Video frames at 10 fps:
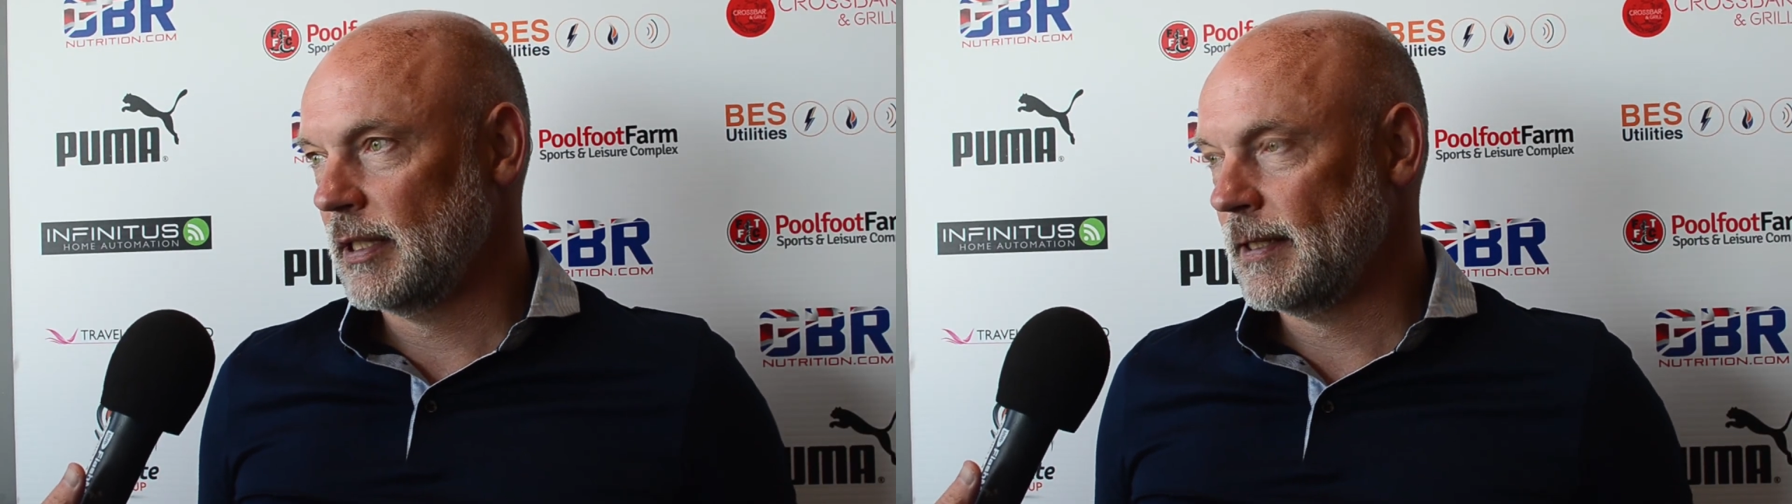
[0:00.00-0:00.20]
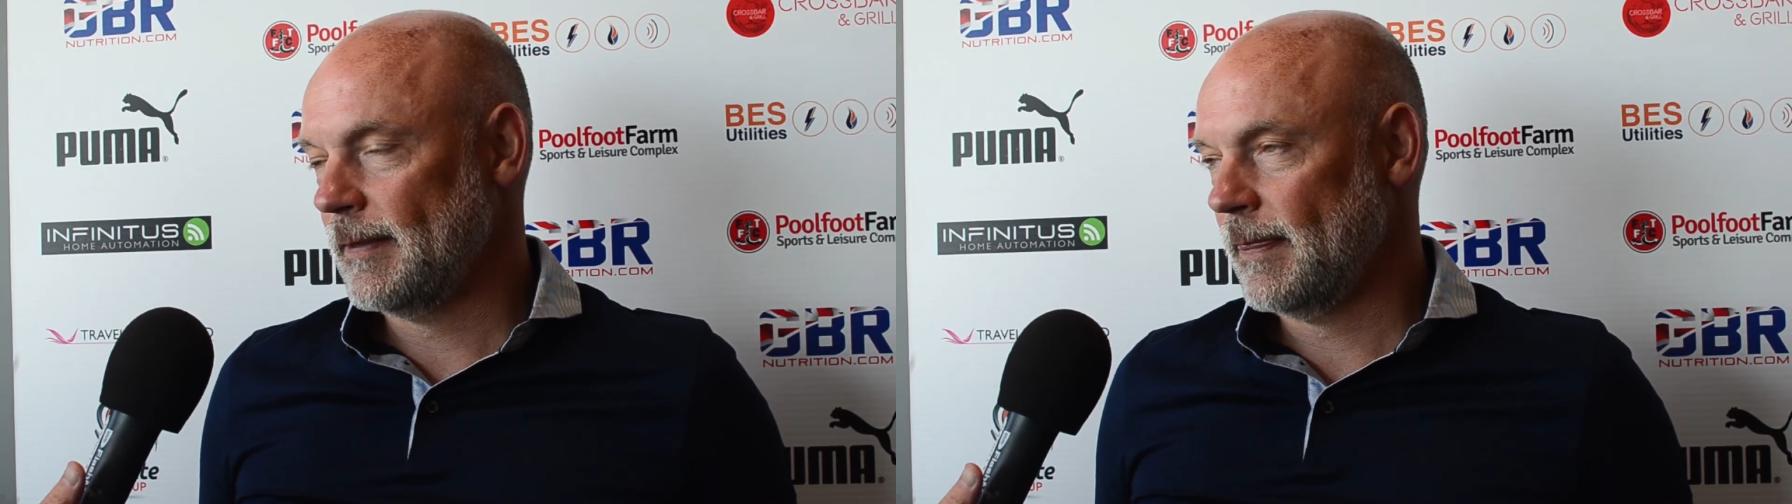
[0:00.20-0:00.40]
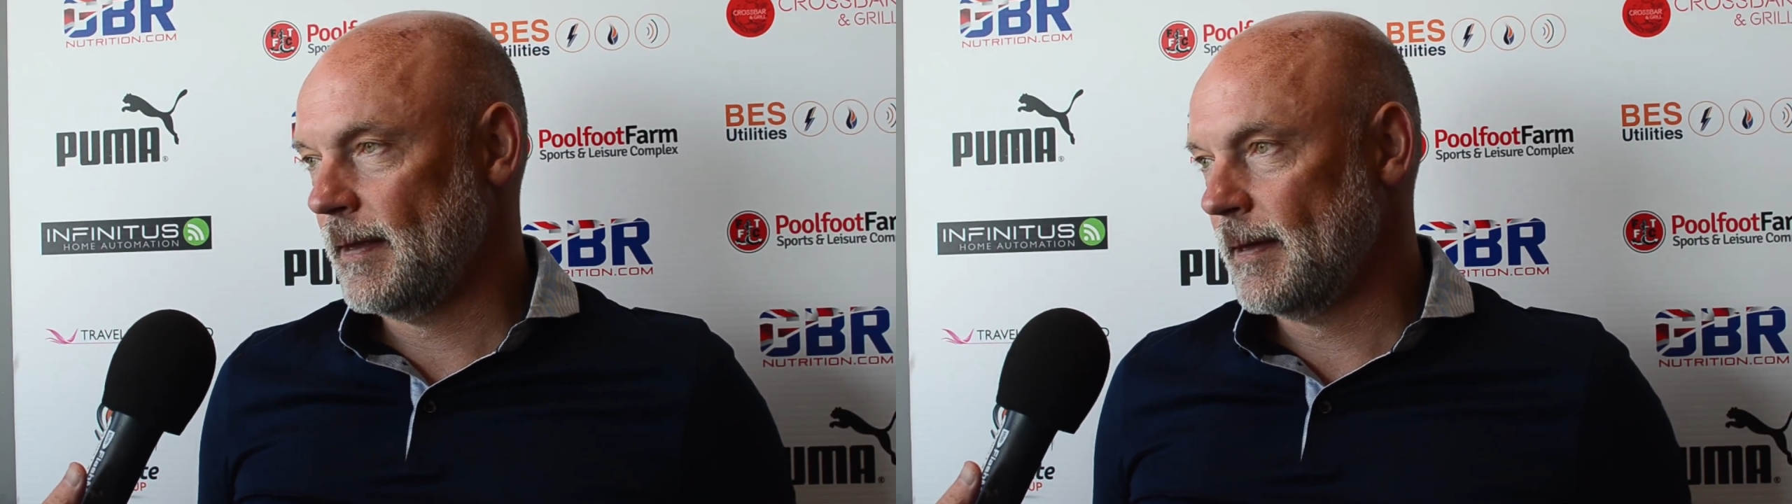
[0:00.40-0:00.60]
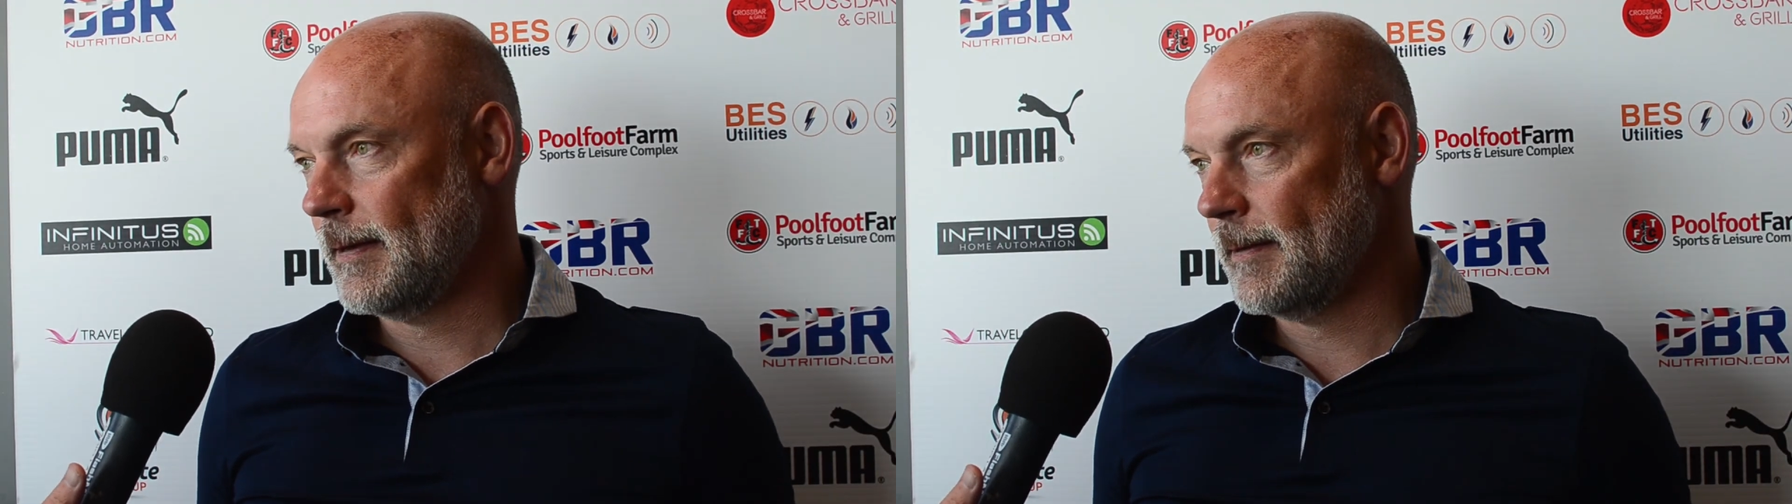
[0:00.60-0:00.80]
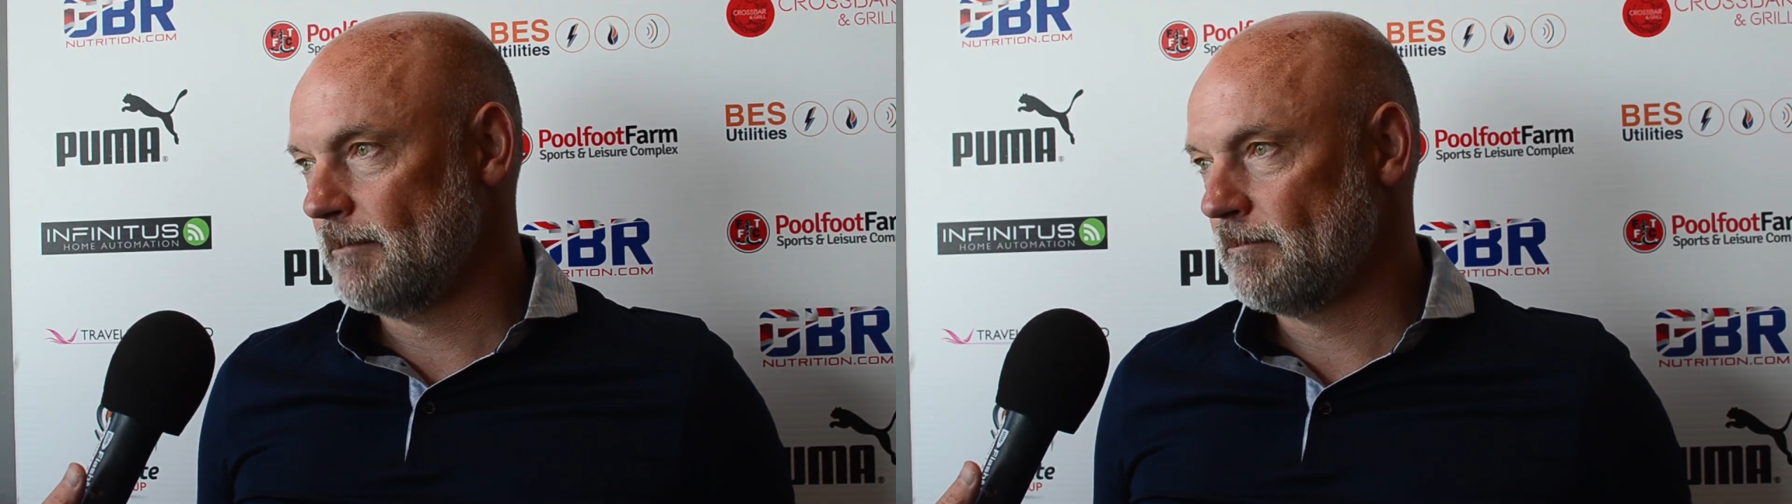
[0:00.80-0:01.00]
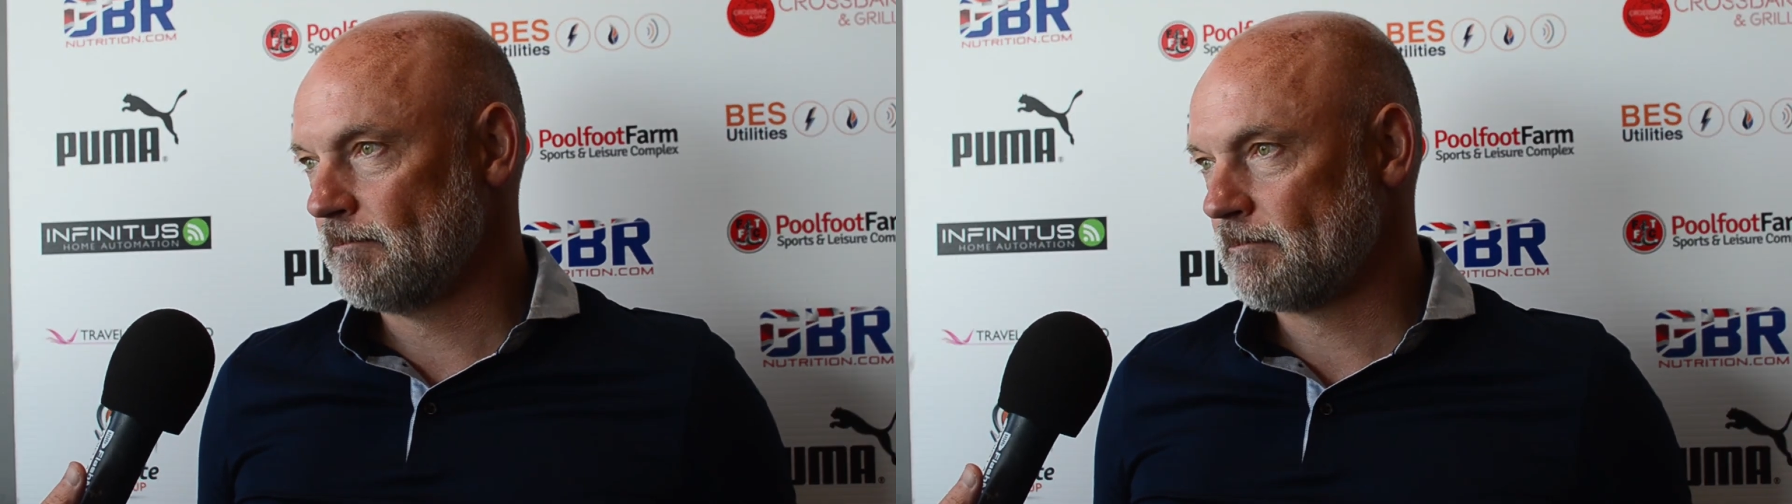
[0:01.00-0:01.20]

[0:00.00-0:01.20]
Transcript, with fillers: and um,